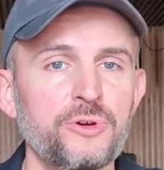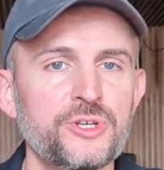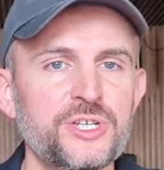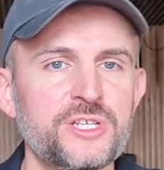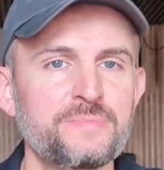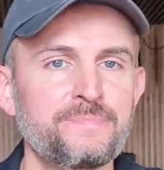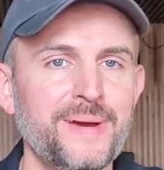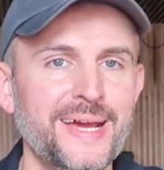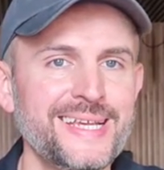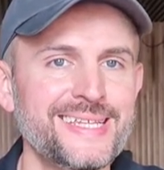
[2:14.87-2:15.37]
which
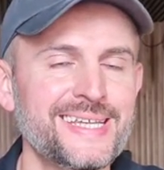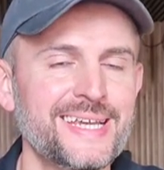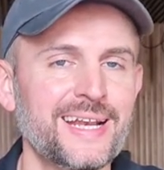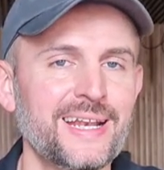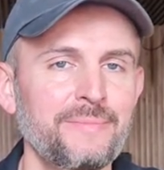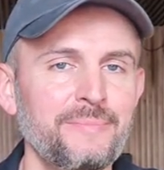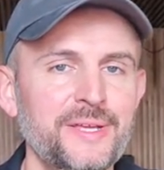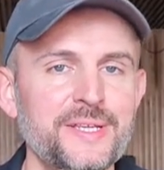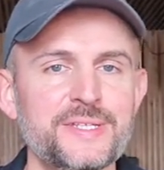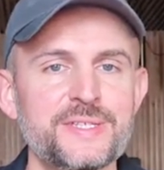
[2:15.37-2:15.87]
is
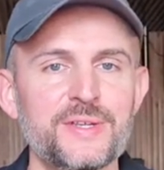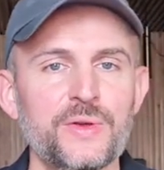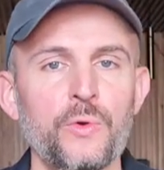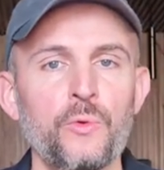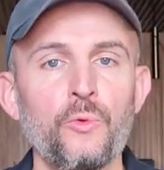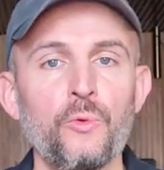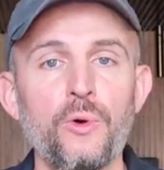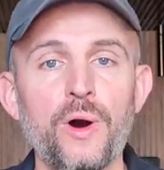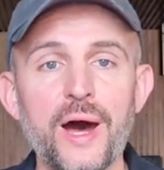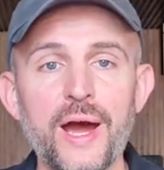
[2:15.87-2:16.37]
basically means
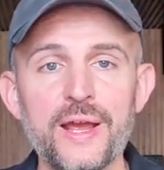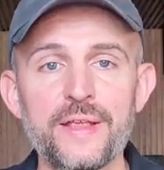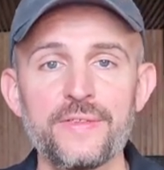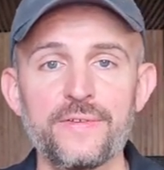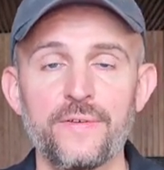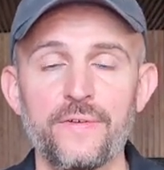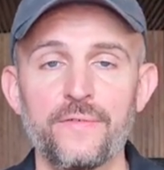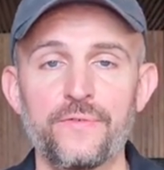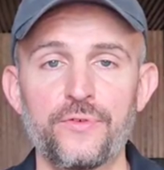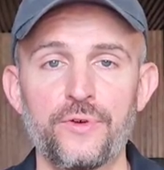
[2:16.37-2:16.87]

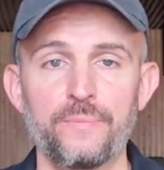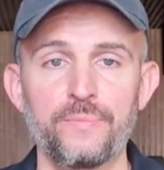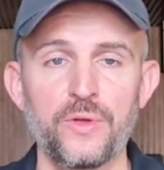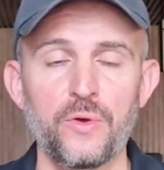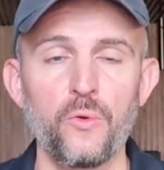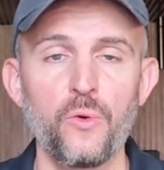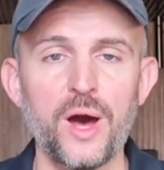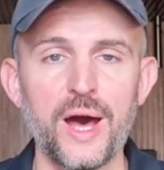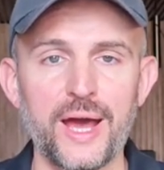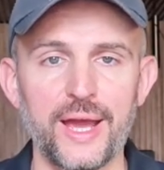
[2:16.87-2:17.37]
white from the
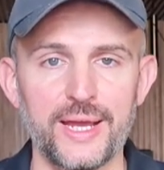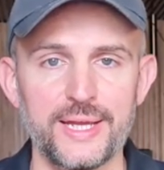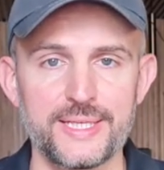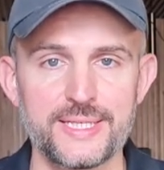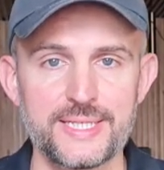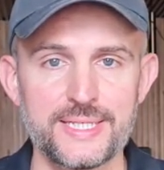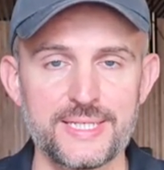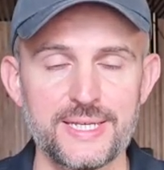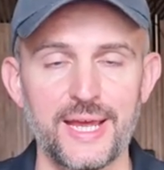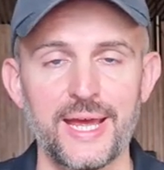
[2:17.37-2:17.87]

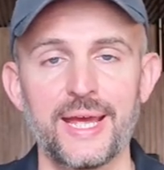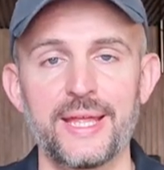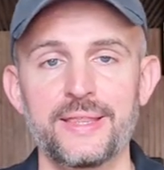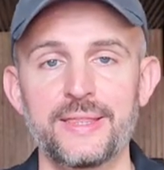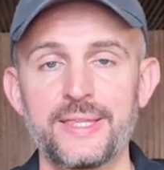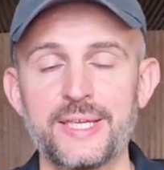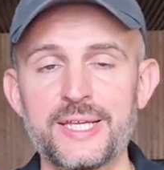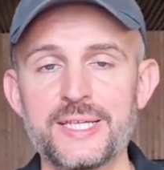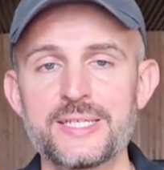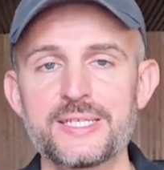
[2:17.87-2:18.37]
whites,
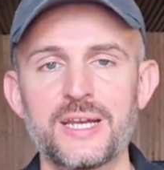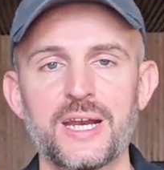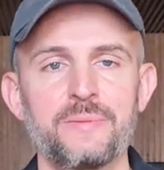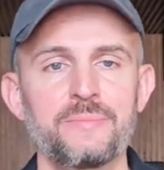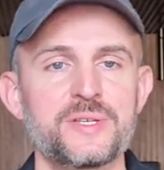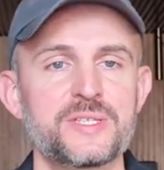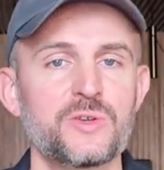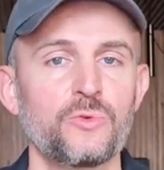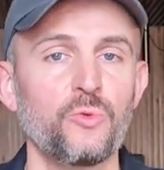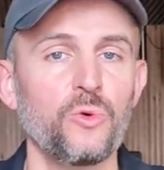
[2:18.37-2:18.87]
and this
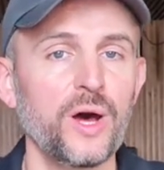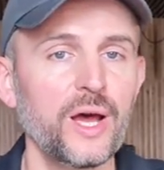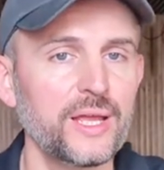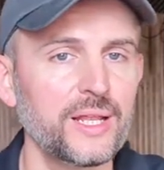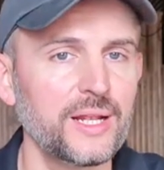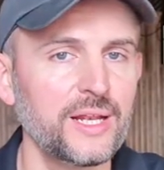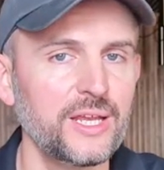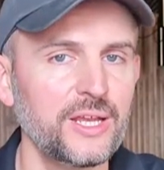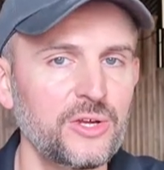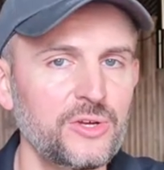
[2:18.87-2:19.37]
term is
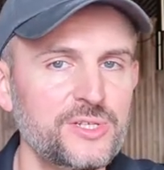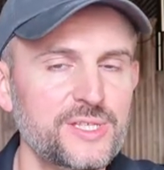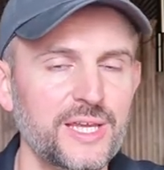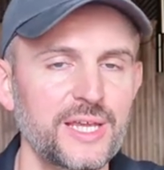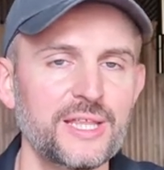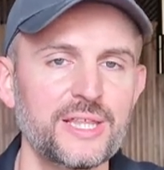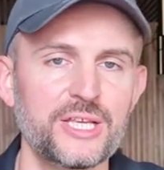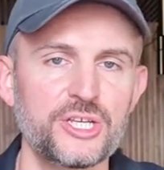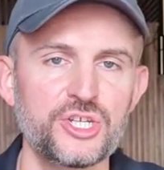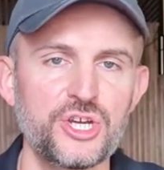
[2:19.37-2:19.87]
widely
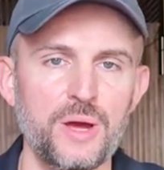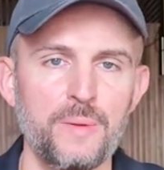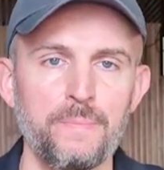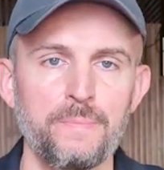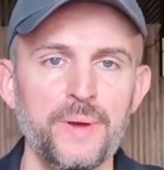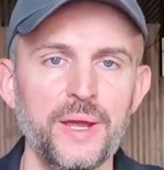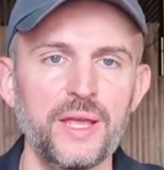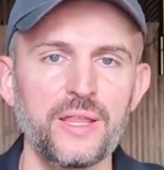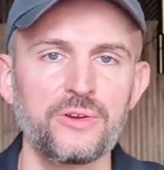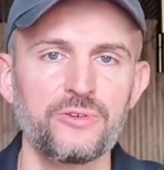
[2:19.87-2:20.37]
used in the
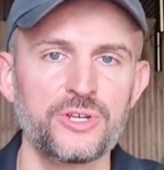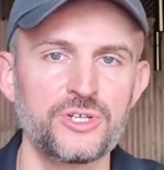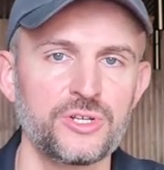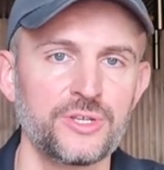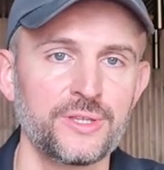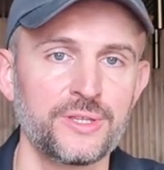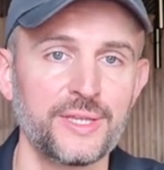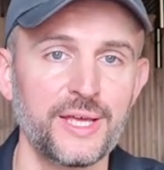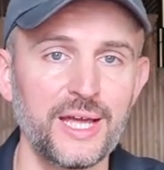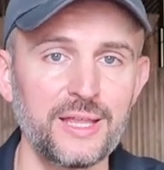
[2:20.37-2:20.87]
Champagne
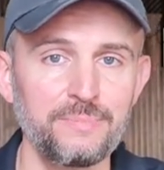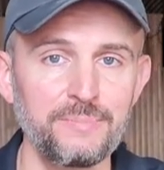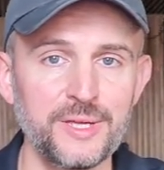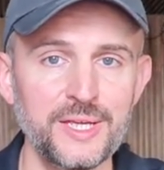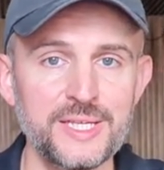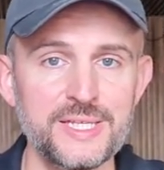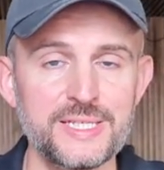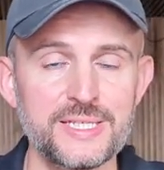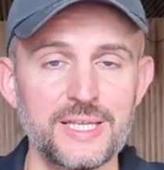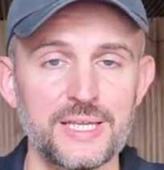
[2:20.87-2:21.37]
region. That
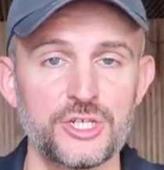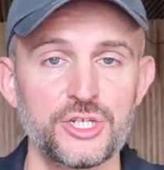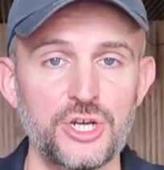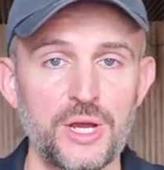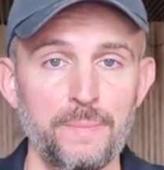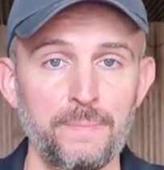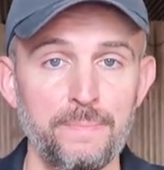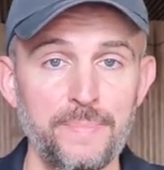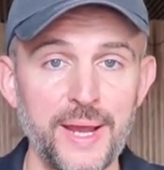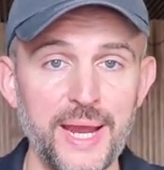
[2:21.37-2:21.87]
means the
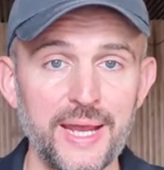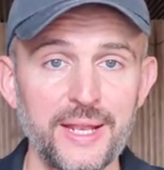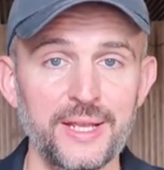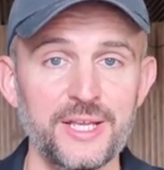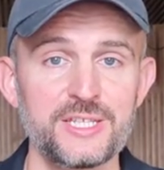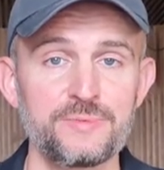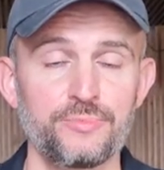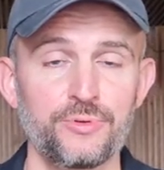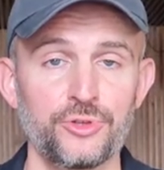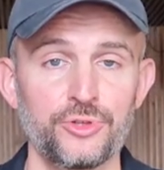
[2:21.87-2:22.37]
Champagne
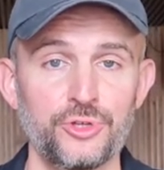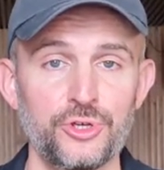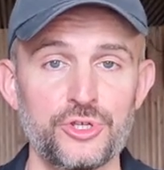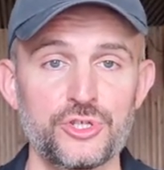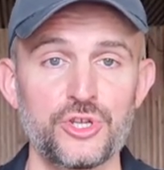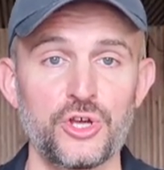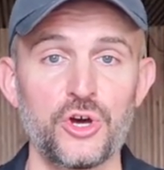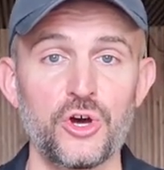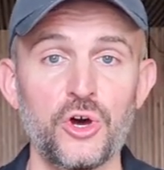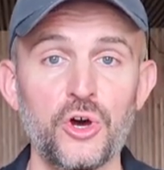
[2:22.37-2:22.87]
is
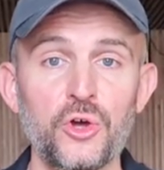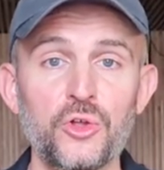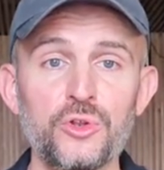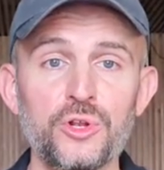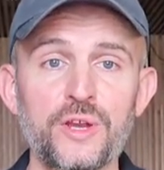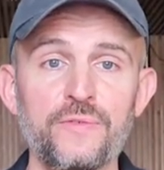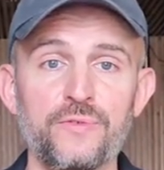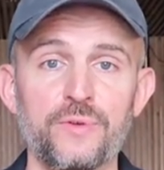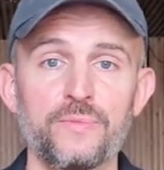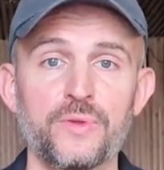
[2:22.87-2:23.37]
produced
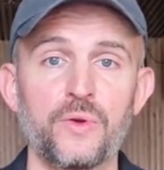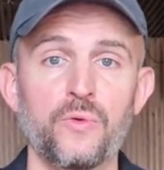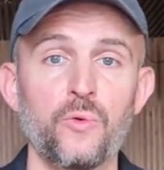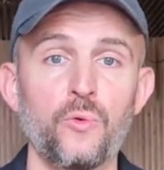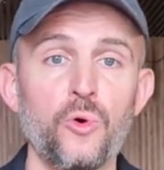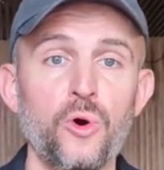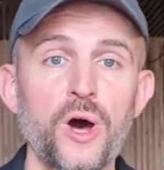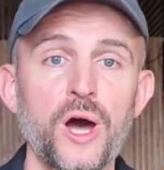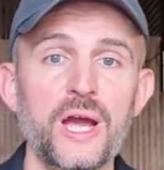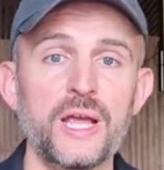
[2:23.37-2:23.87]
only from the
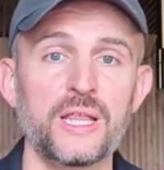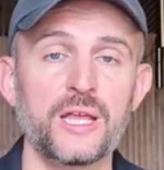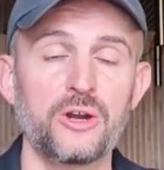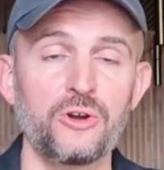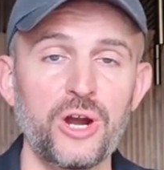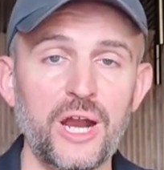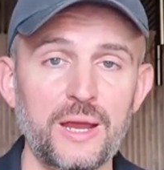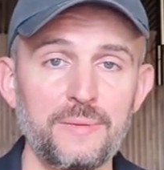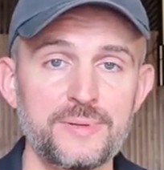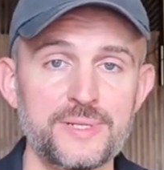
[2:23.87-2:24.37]
white
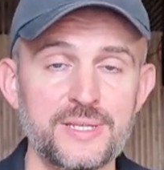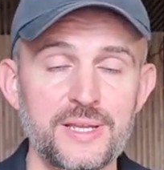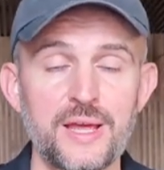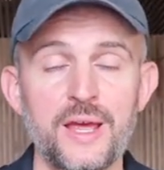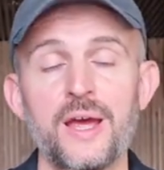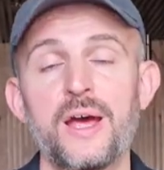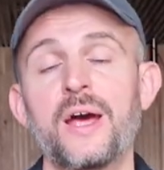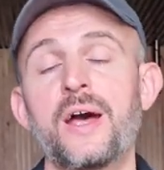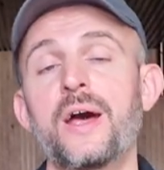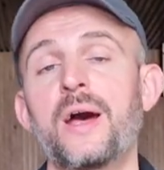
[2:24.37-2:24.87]
grapes,
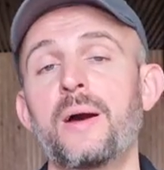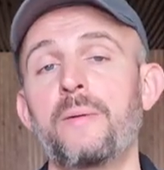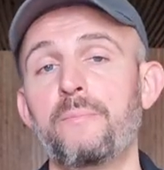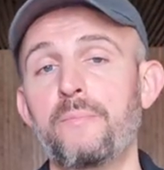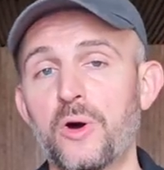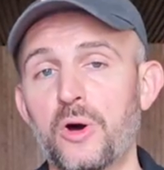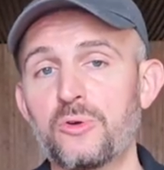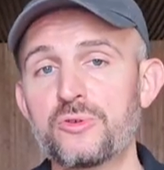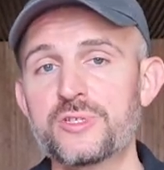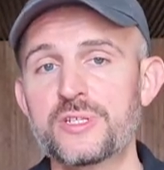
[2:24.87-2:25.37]

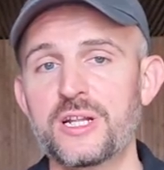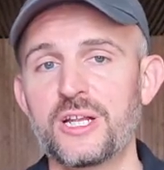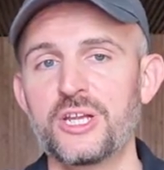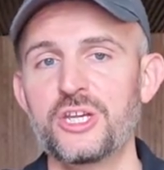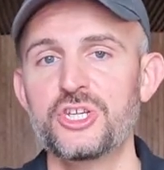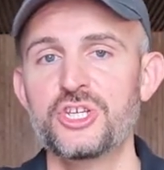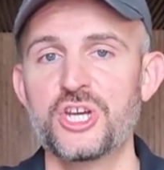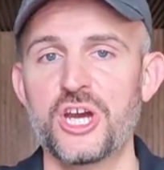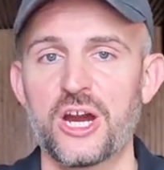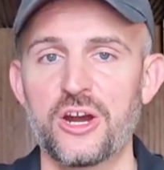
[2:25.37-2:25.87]
mostly
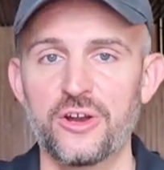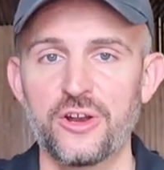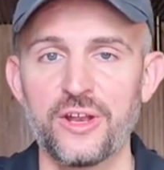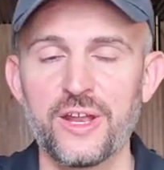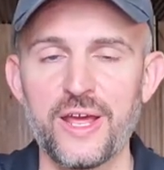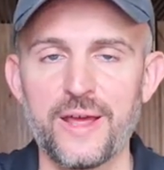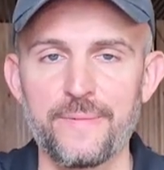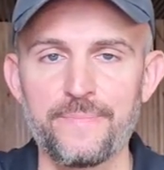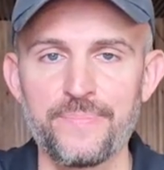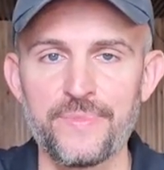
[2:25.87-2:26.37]

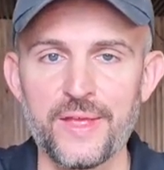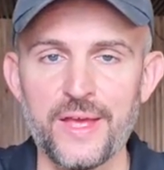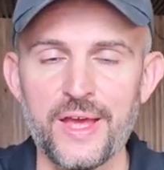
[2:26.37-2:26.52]
Chardonnay.